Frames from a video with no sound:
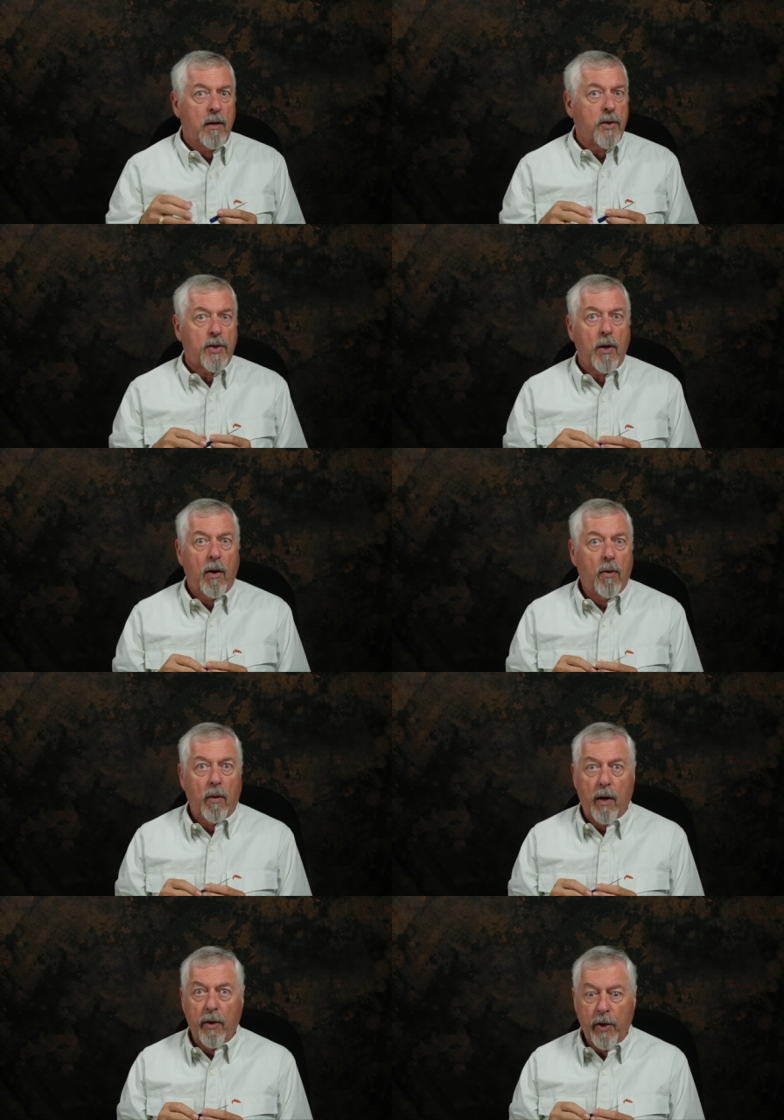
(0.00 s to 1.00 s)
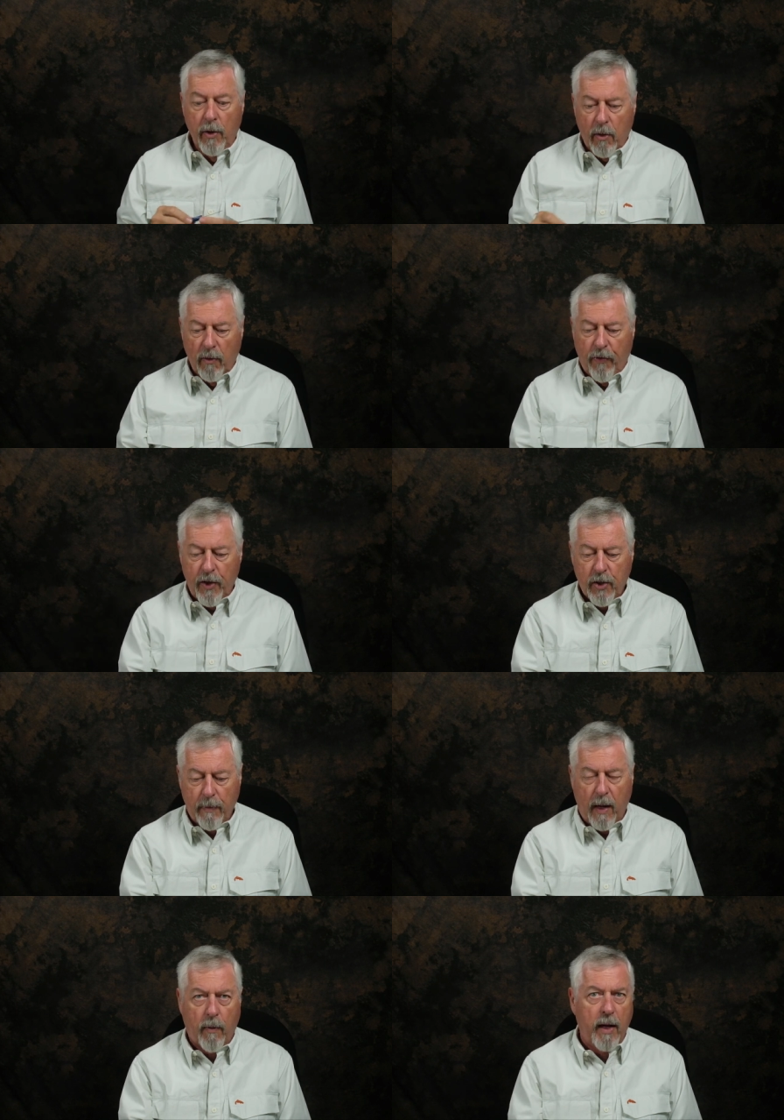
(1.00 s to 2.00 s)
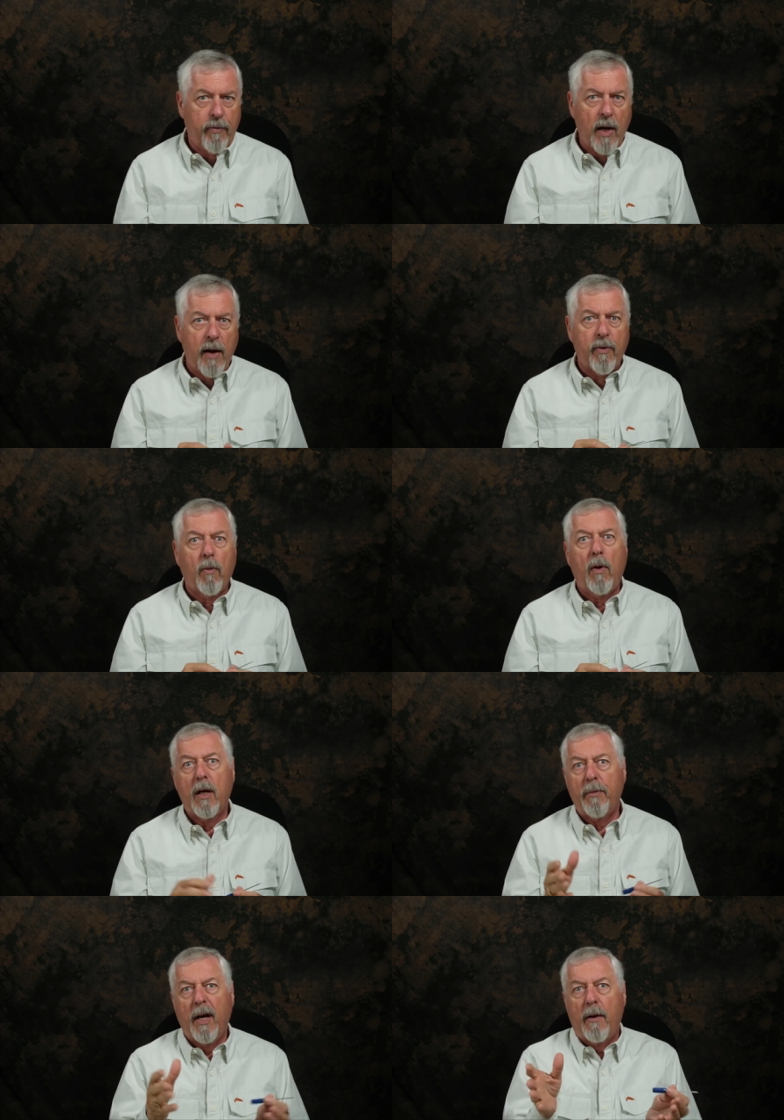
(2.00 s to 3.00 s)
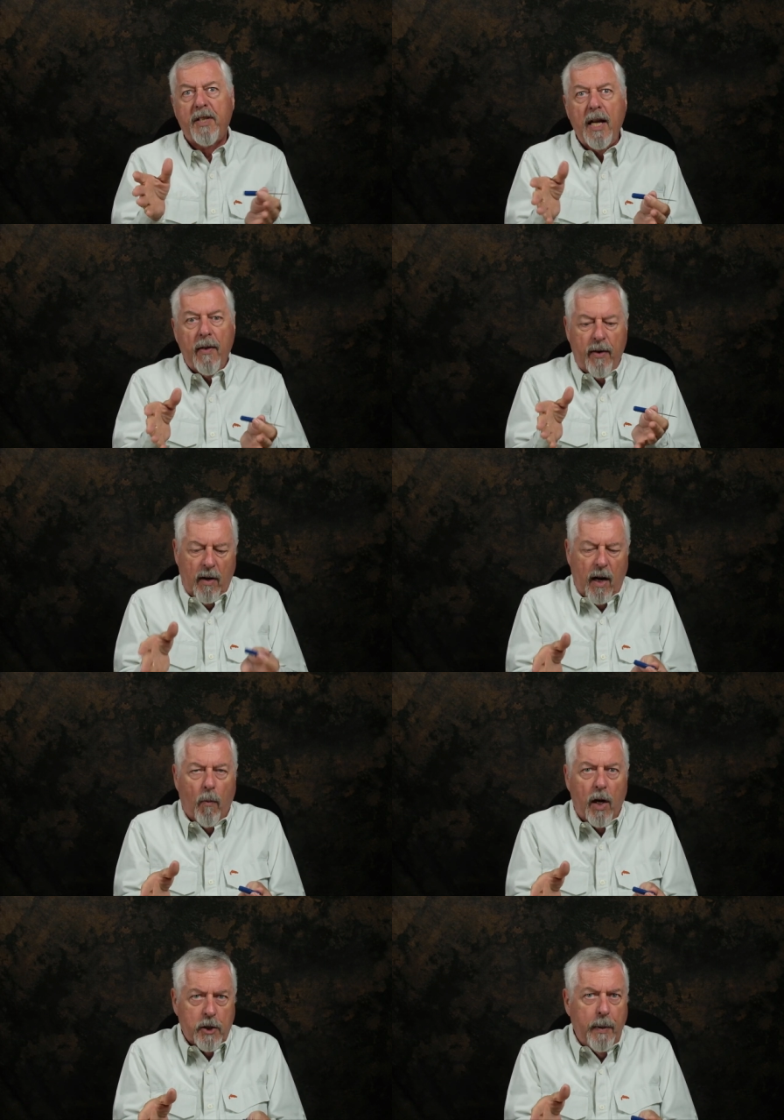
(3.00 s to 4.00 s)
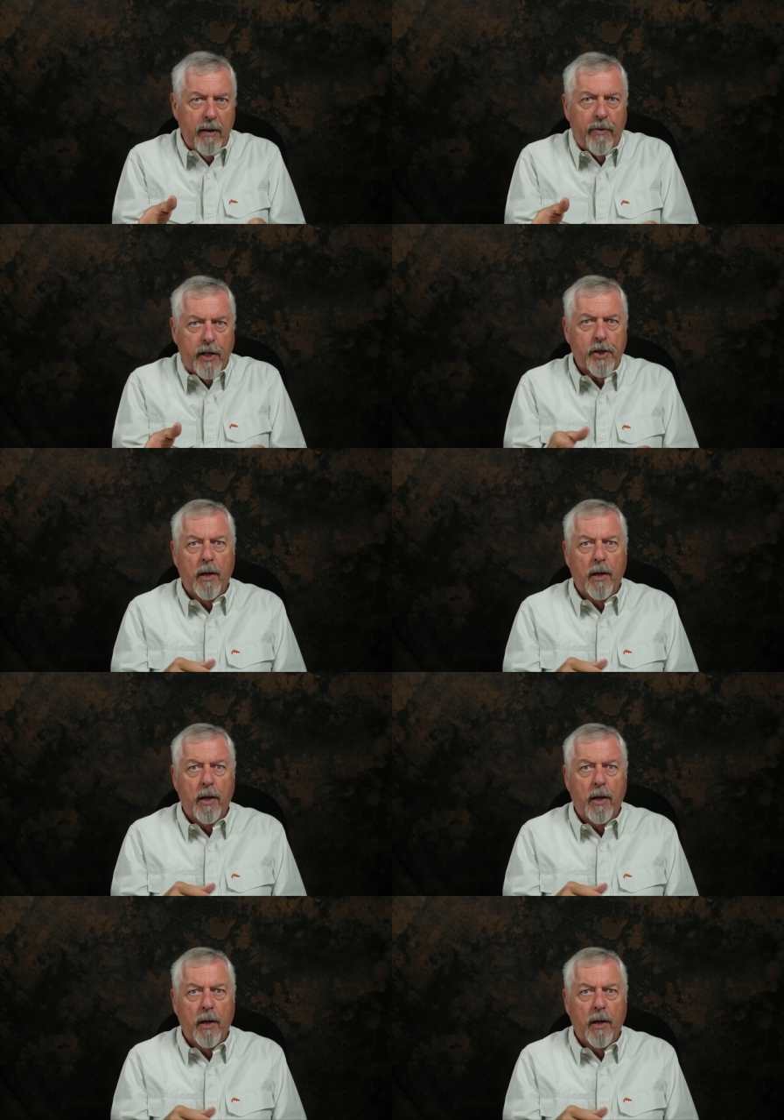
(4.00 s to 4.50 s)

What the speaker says: So you can fish them that way. If you ever watch, I stand there and I'll watch bait fish.